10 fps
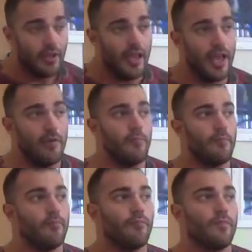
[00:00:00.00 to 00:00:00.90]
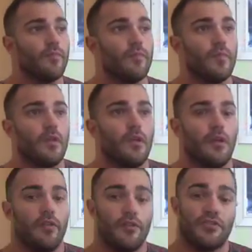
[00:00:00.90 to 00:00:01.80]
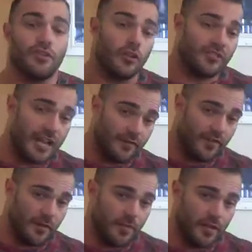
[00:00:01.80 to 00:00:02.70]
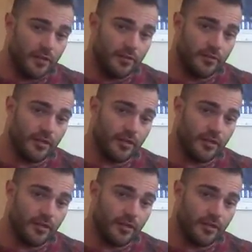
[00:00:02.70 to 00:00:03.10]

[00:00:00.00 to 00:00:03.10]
there's an alternative email